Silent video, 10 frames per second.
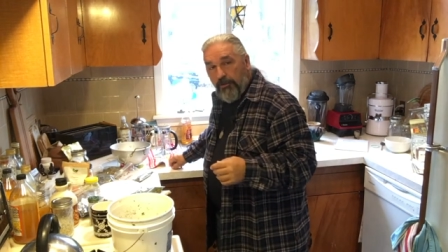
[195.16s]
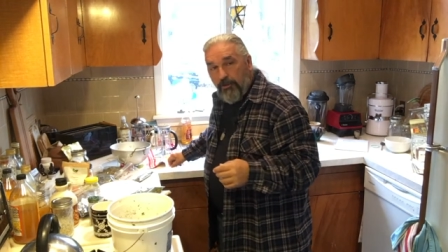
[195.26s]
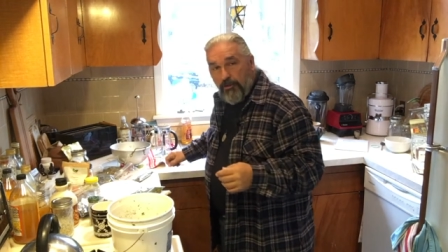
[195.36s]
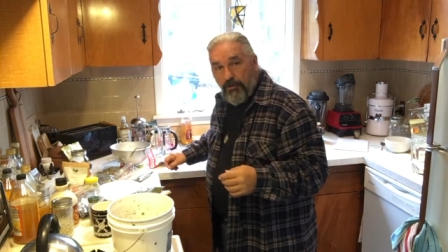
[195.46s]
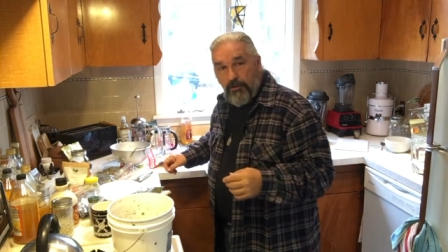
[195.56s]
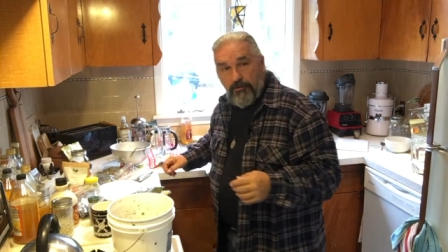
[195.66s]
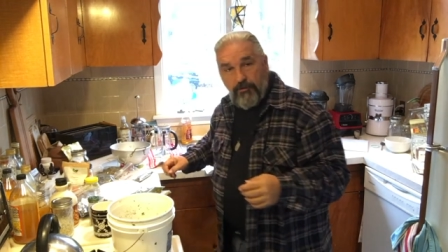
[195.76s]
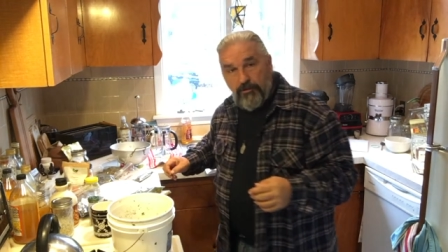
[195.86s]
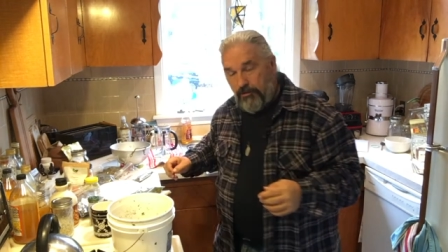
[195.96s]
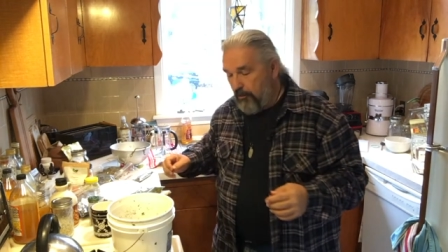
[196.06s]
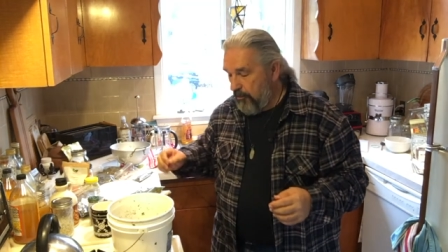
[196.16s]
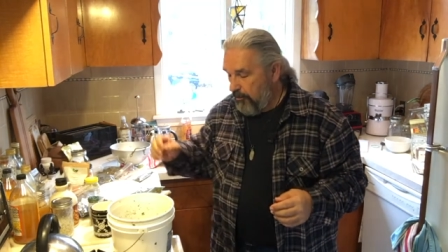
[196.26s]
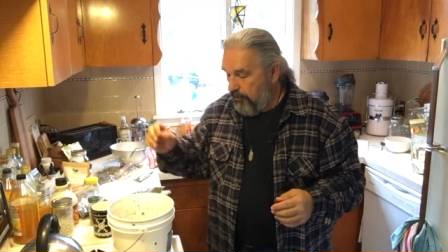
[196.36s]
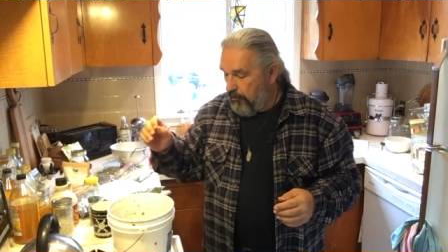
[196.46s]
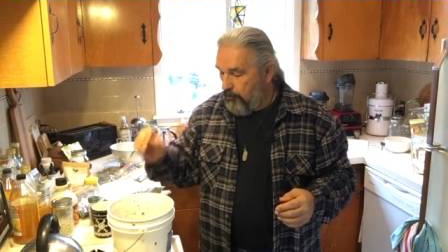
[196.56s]
the earth,
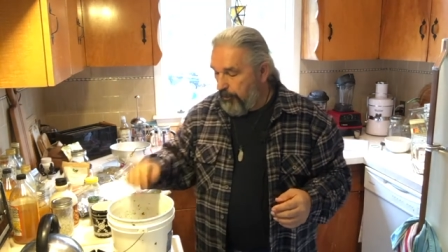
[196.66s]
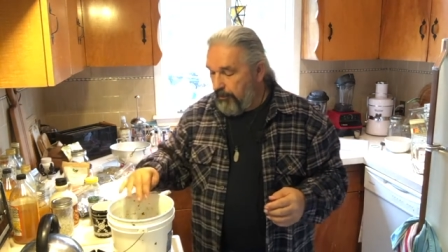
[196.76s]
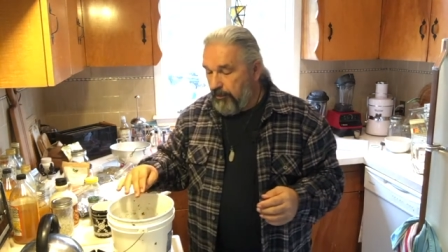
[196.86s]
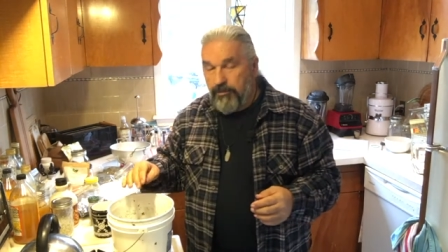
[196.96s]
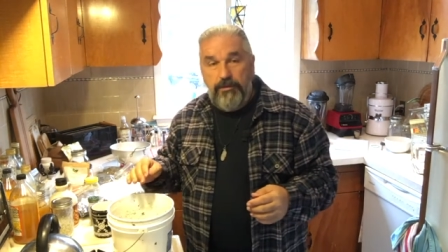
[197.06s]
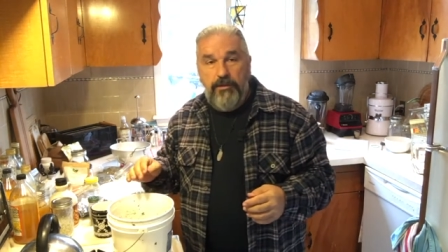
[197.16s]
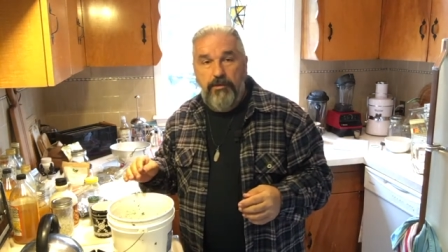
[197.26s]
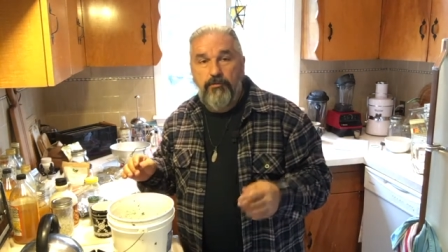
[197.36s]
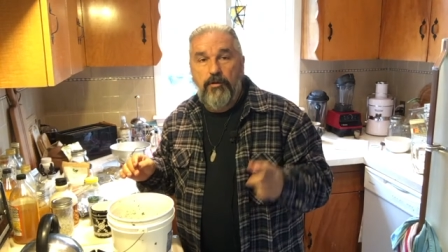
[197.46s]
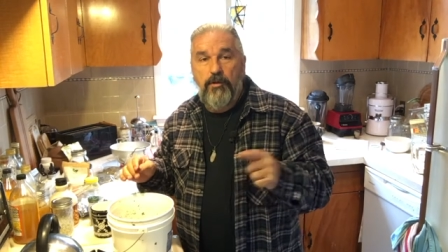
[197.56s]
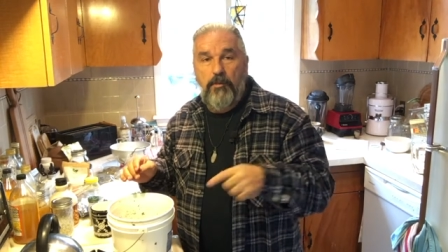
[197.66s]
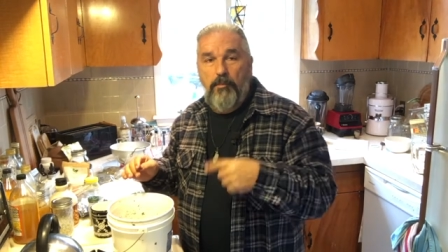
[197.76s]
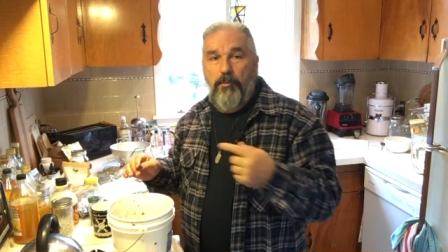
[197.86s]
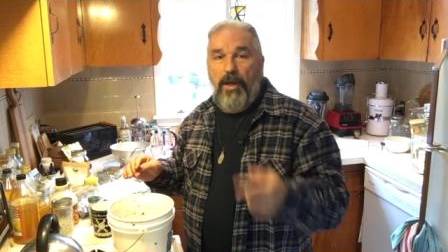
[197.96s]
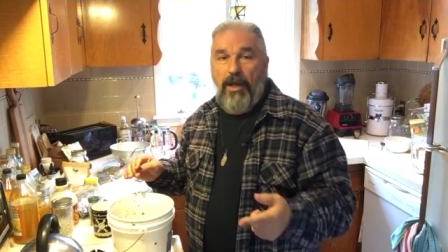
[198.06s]
we need to give
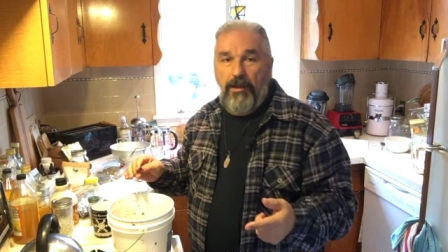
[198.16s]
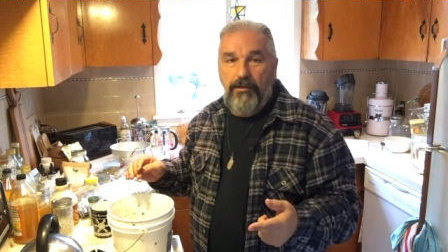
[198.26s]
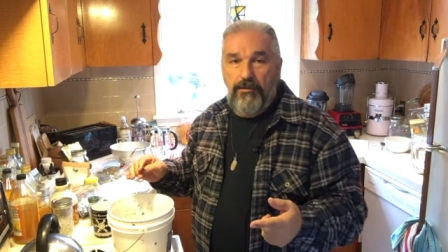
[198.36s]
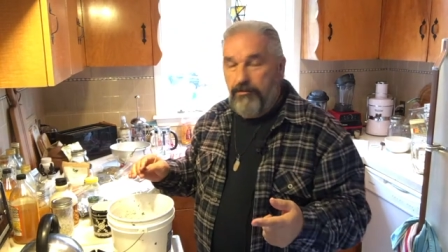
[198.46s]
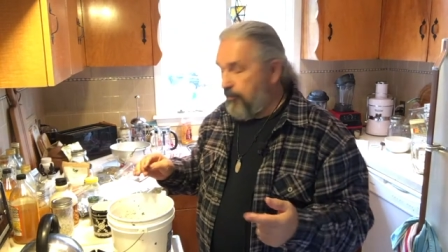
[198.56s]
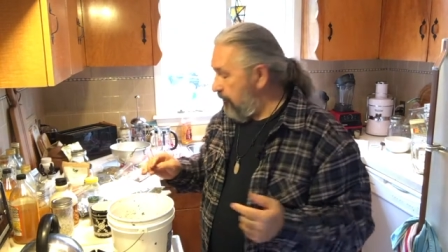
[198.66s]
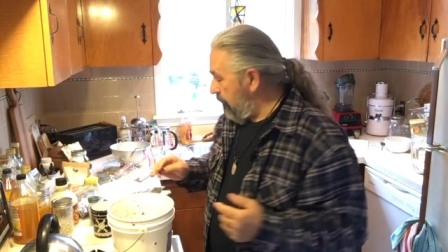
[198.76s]
back to